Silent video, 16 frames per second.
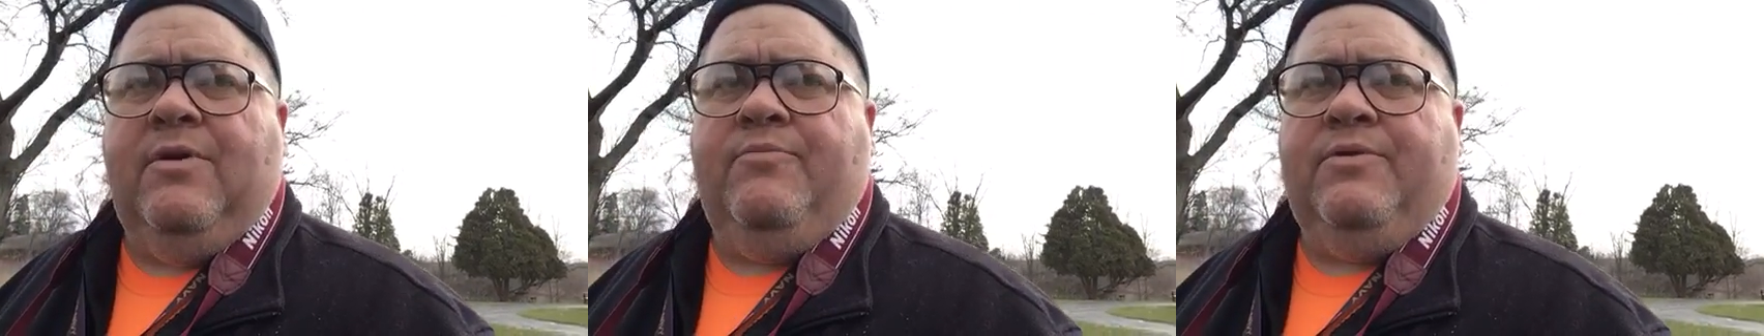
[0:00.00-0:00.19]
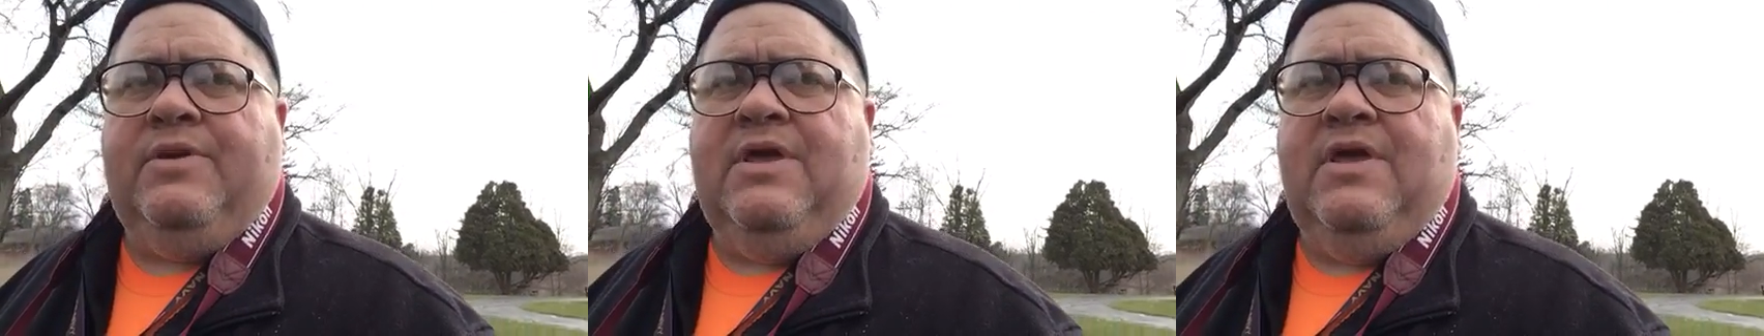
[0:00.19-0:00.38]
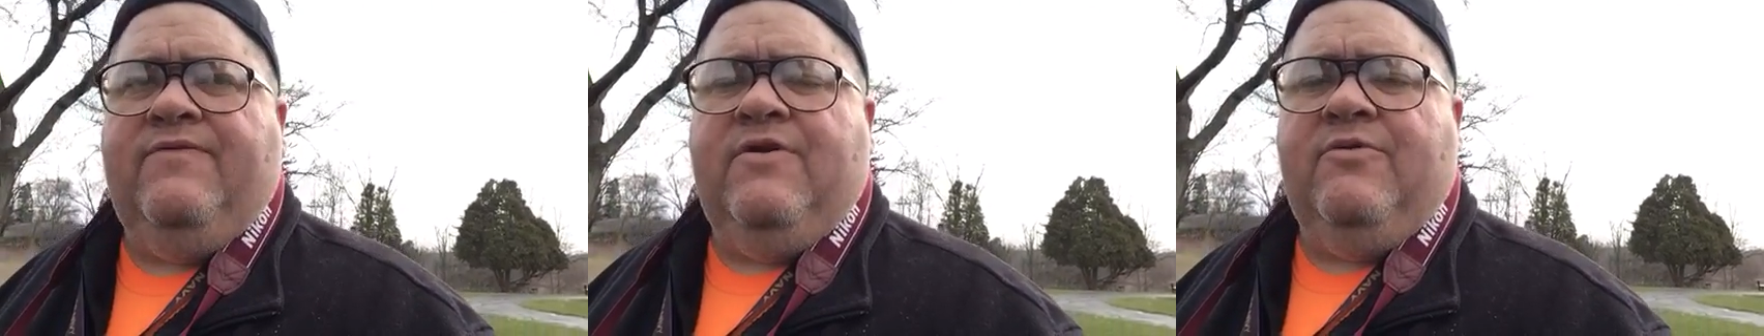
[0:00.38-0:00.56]
I
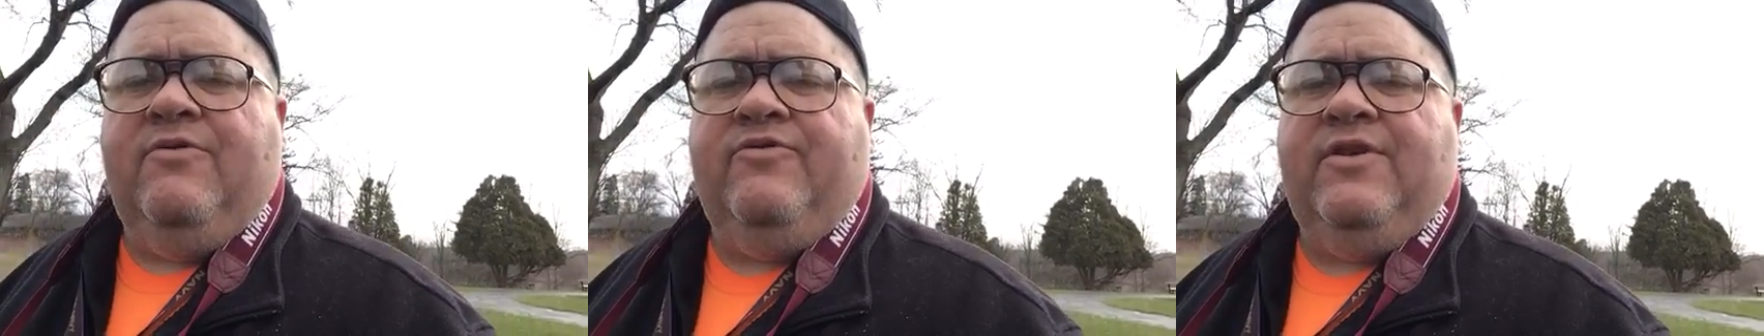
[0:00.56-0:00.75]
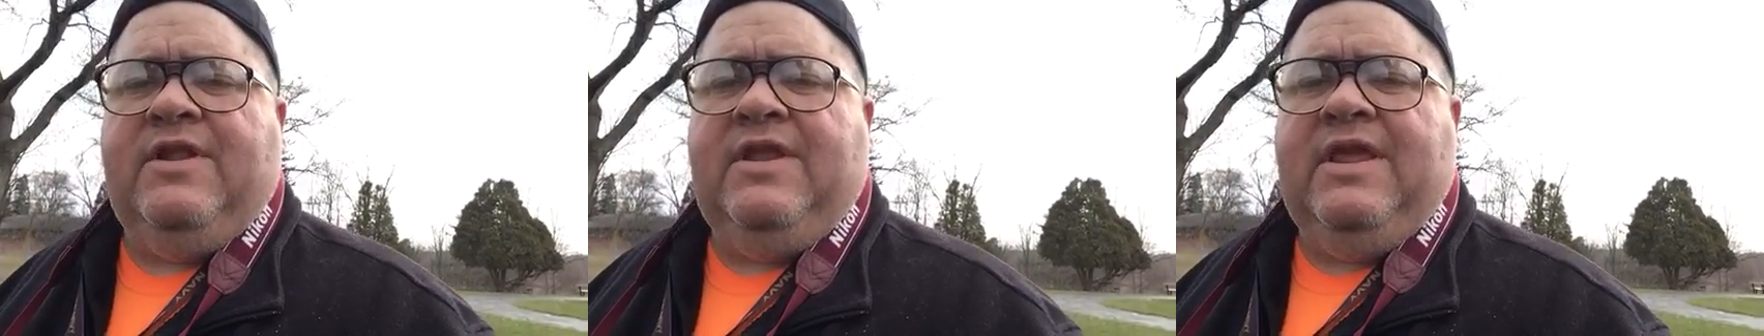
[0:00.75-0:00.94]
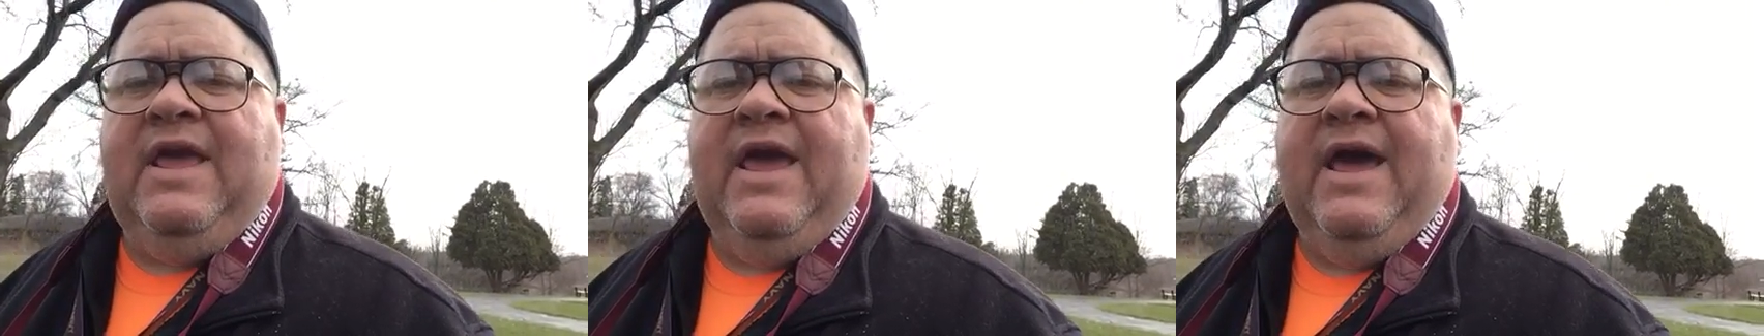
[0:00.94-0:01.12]
believe it was
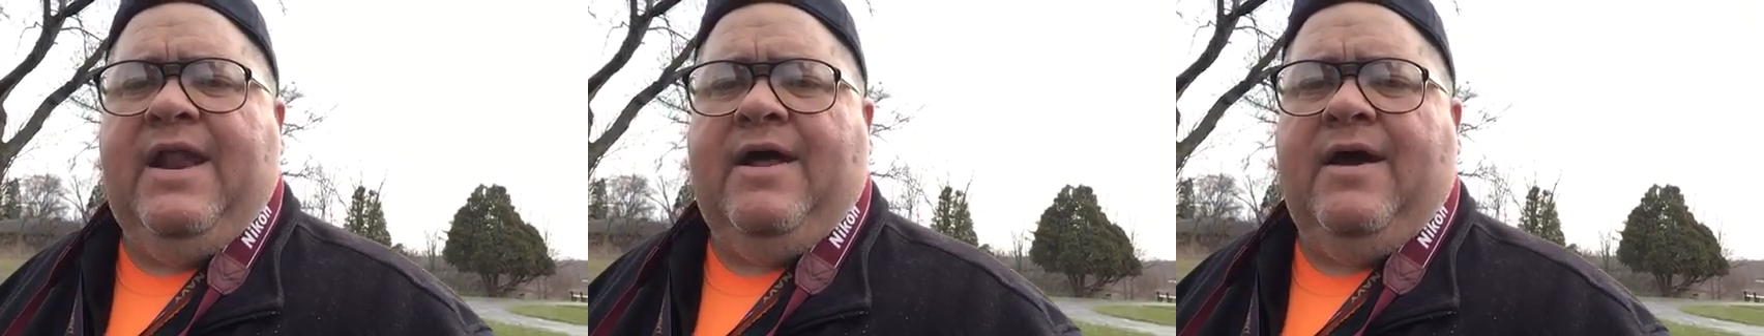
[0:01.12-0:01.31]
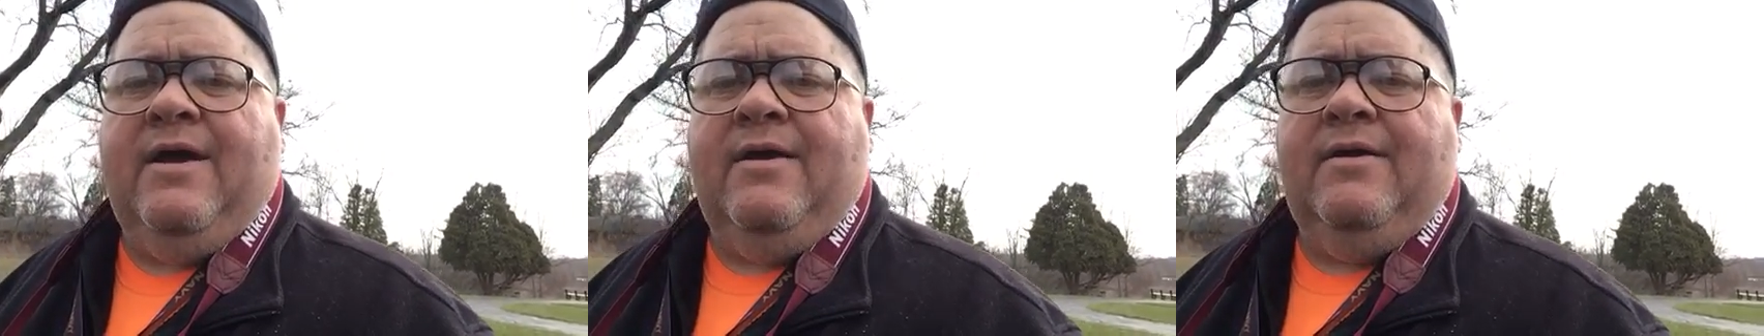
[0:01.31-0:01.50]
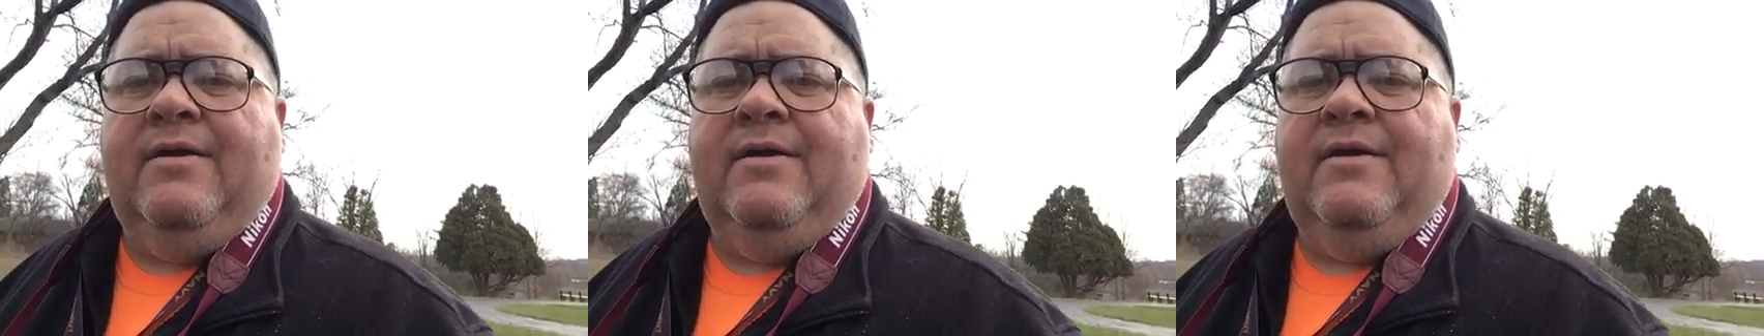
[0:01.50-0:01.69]
Indiana.